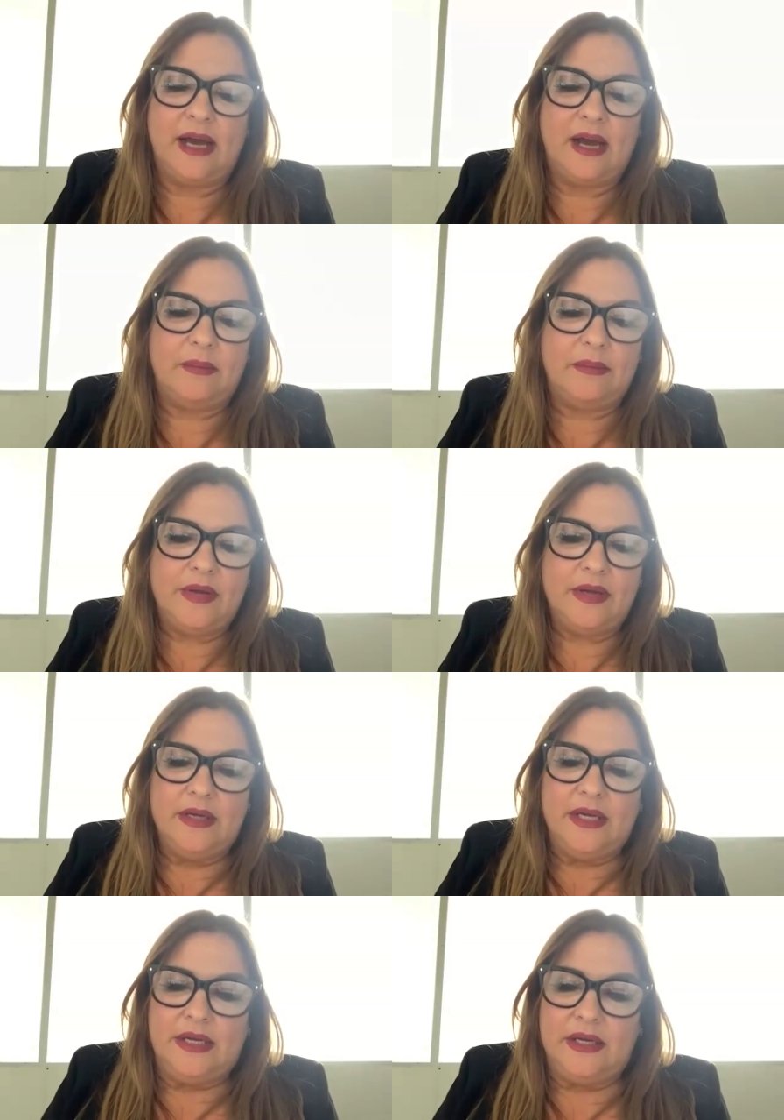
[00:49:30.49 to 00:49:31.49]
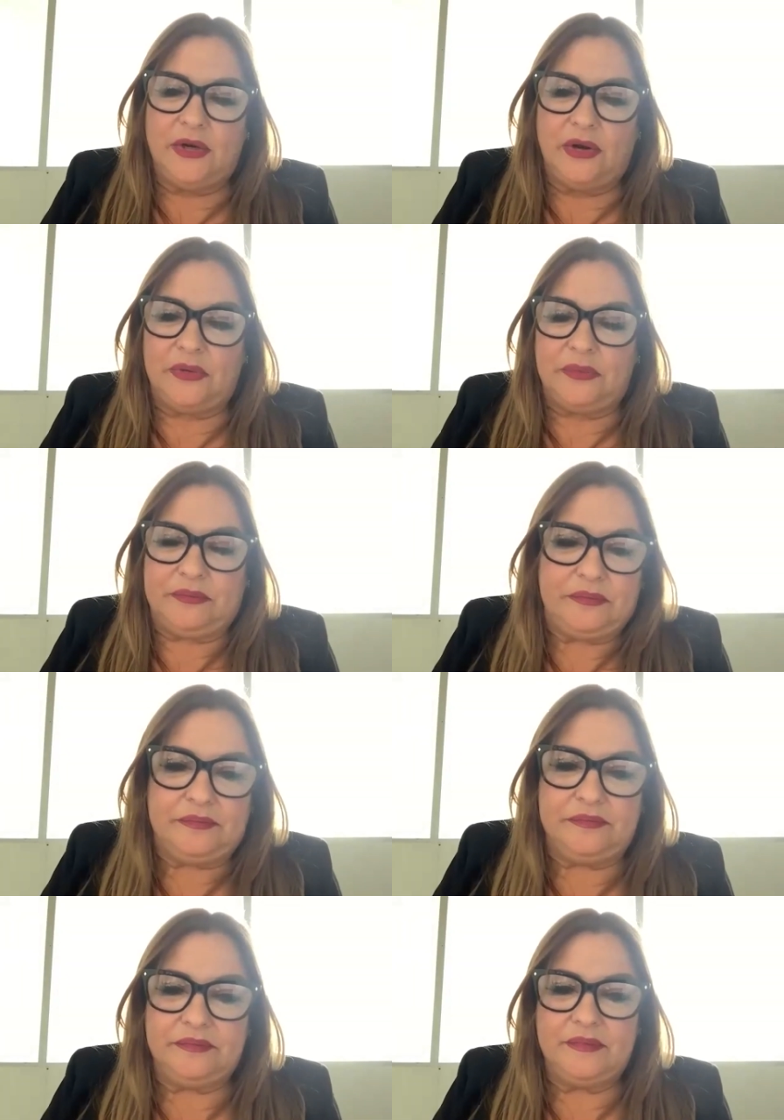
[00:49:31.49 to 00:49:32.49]
Um, you know,
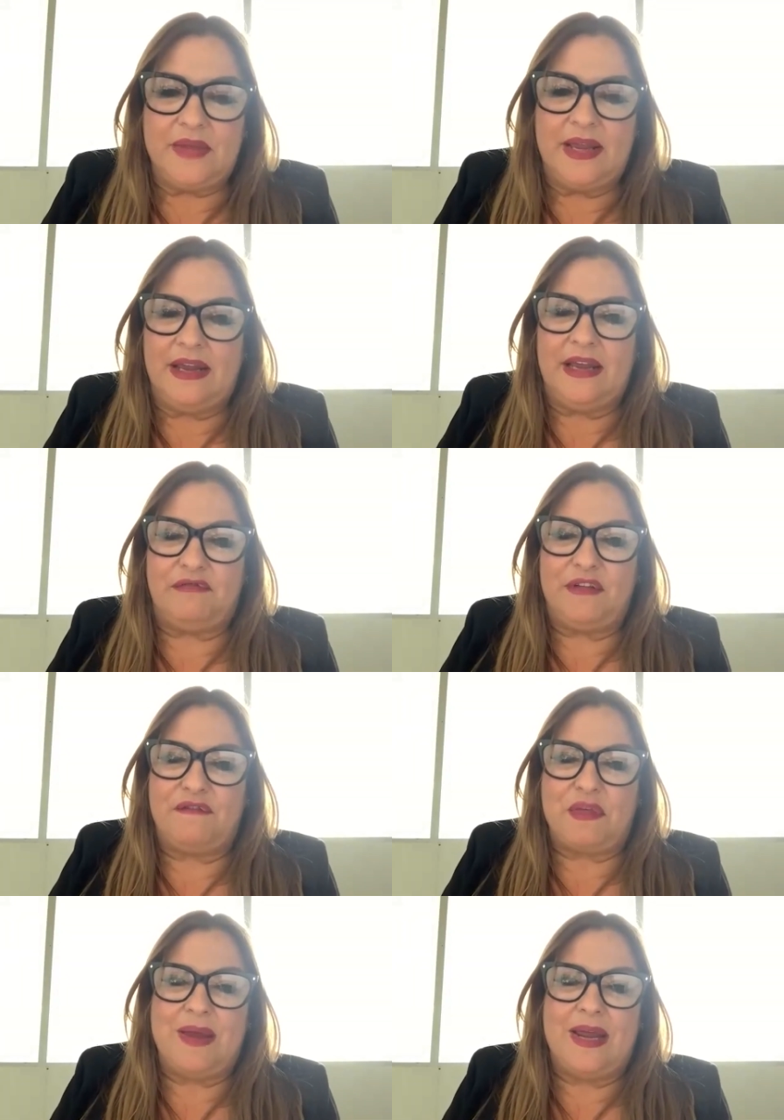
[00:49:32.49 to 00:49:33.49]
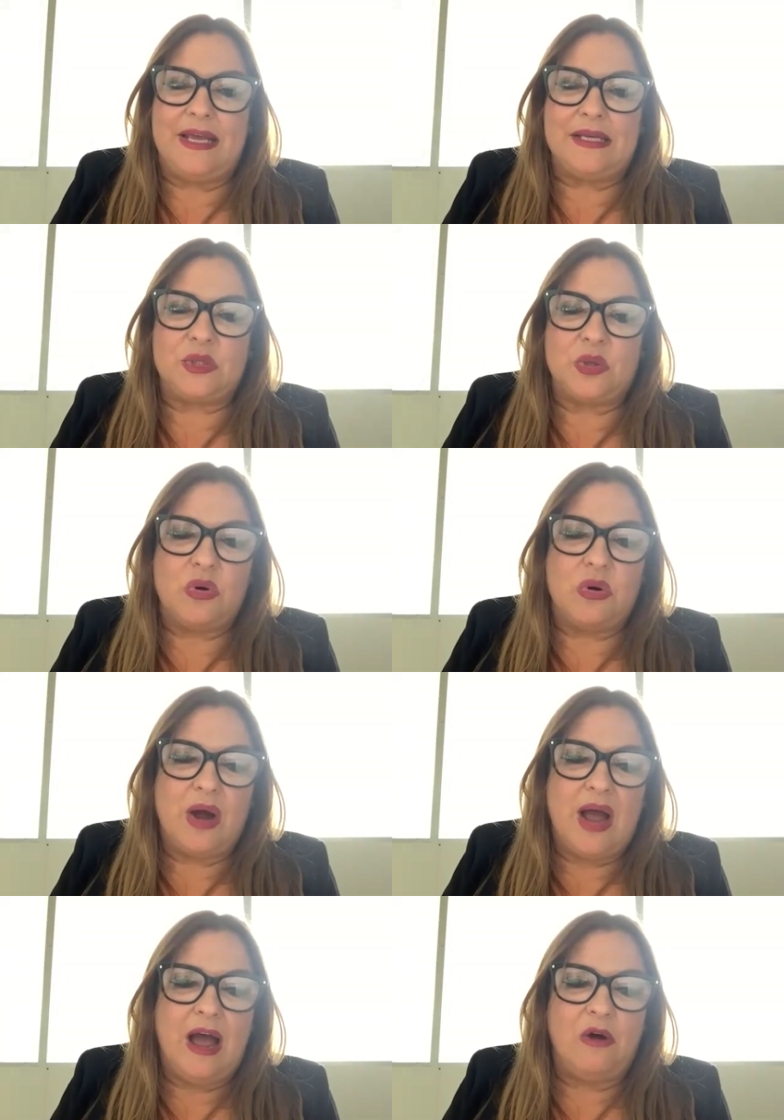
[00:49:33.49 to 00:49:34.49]
if if the media
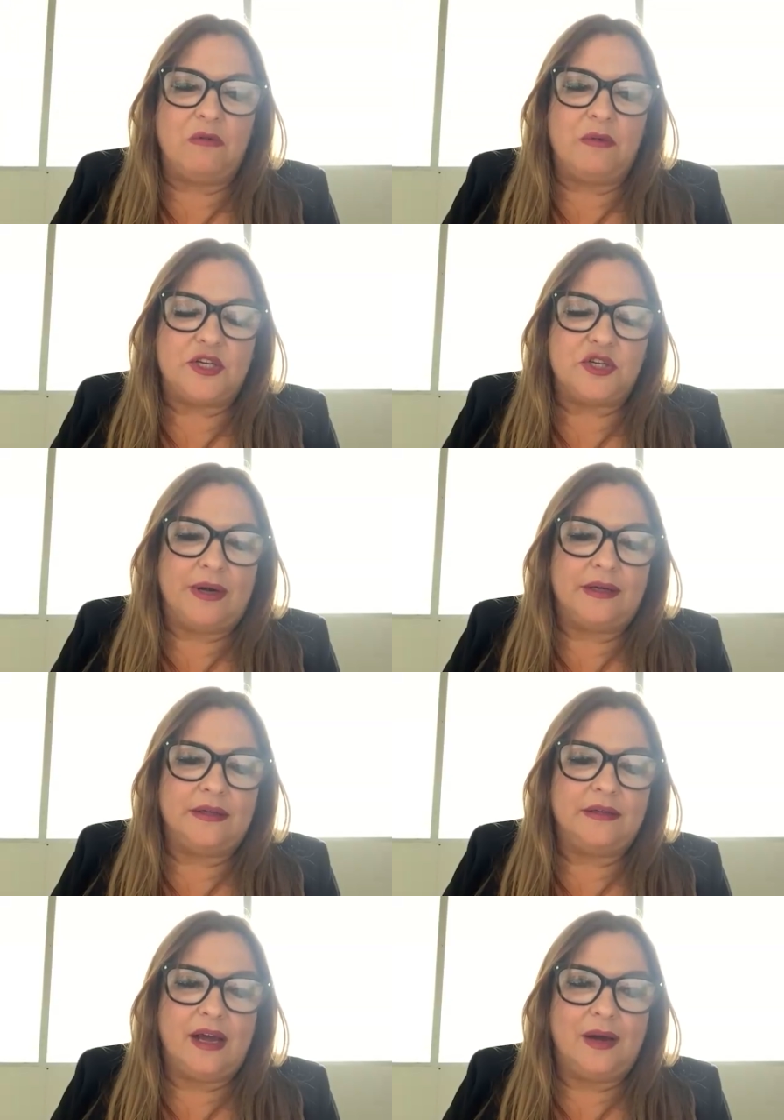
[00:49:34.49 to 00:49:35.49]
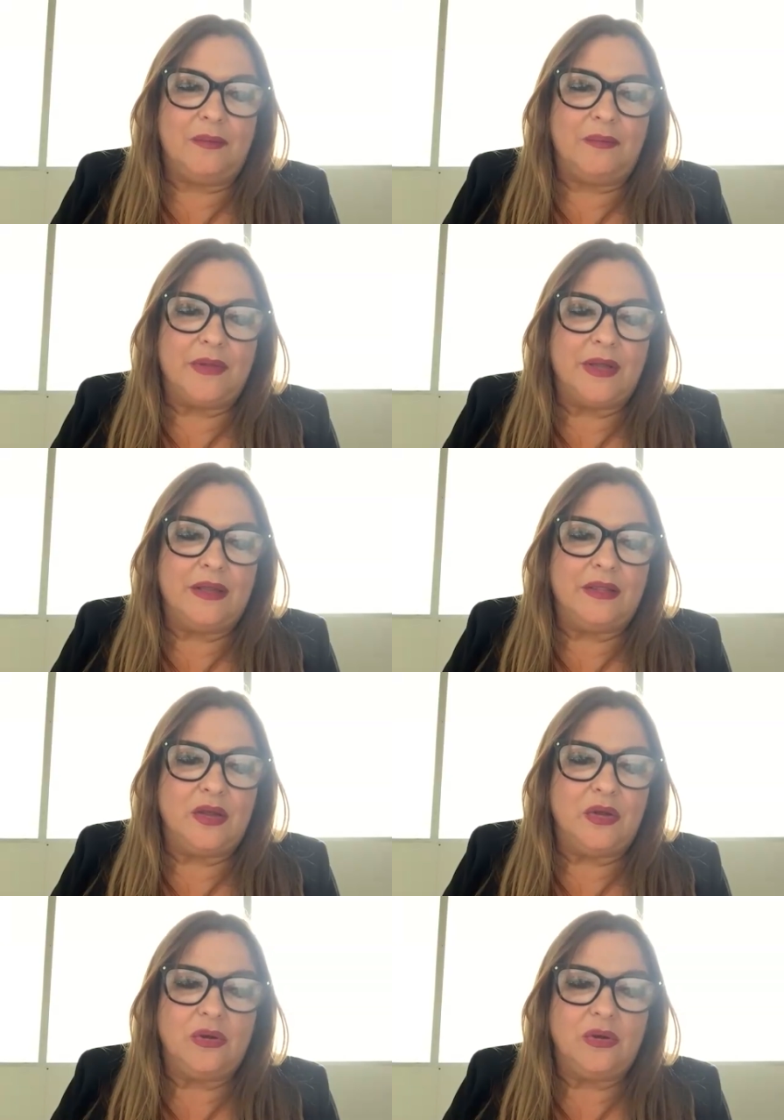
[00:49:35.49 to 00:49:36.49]
saw how we're treated um, in
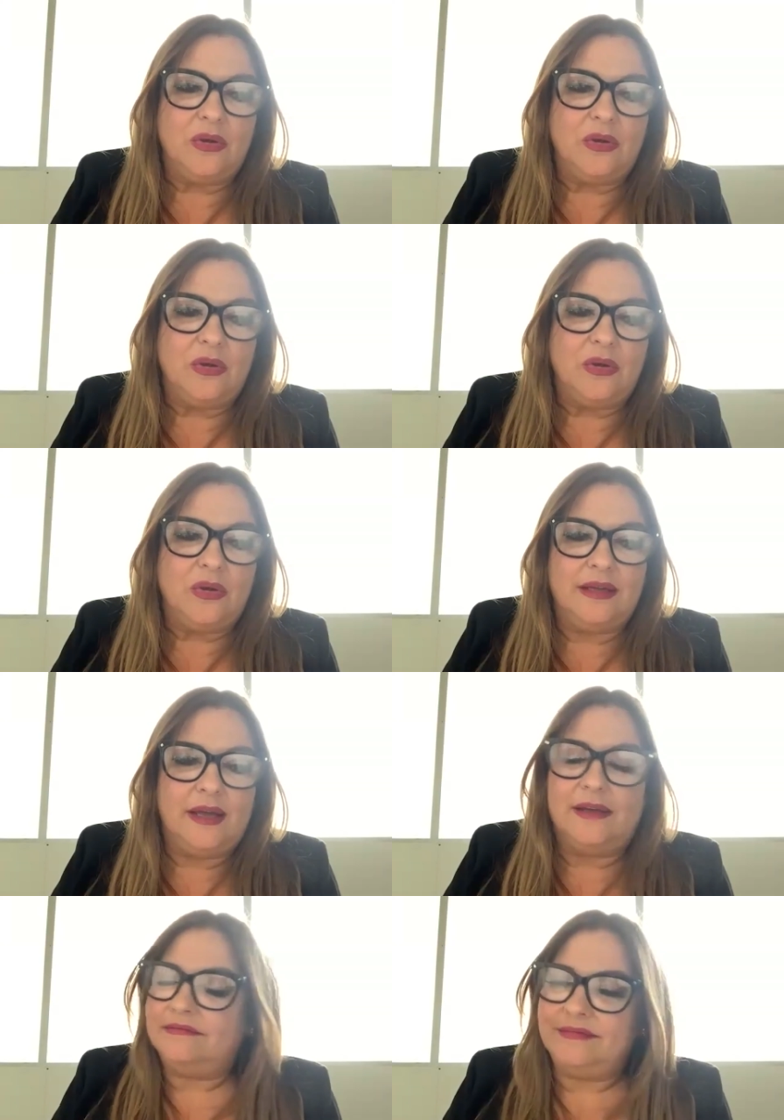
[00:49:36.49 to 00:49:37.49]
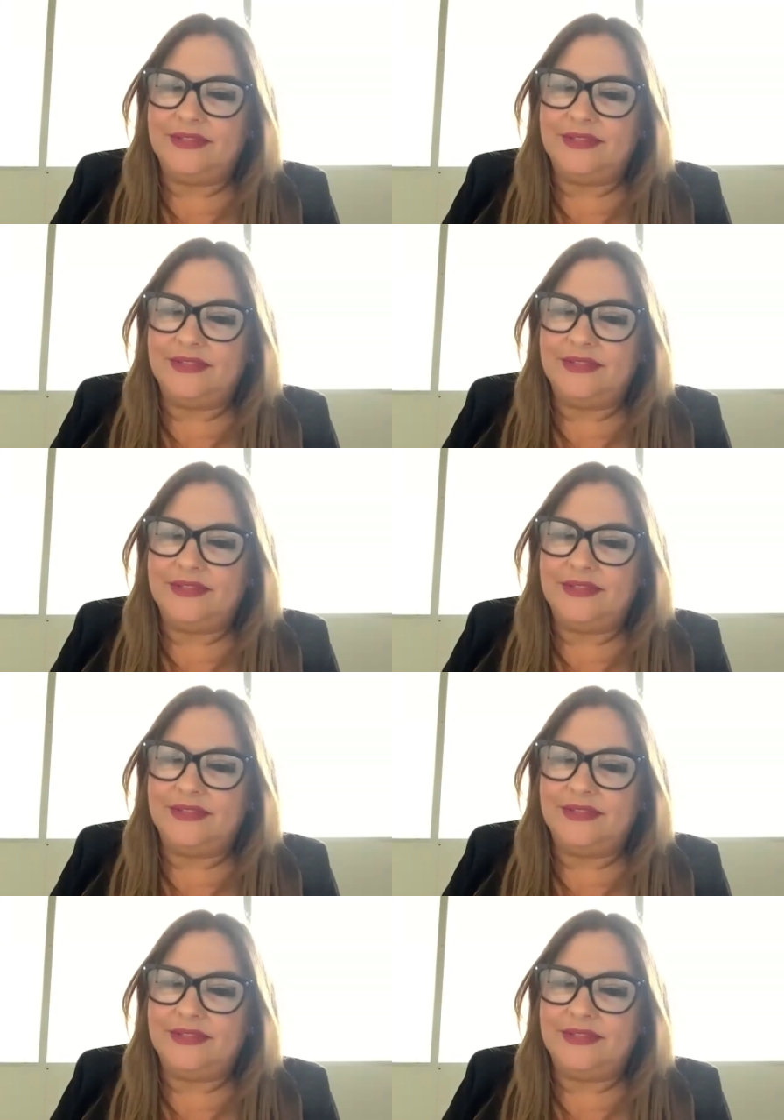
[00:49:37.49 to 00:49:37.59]
the UK, yeah,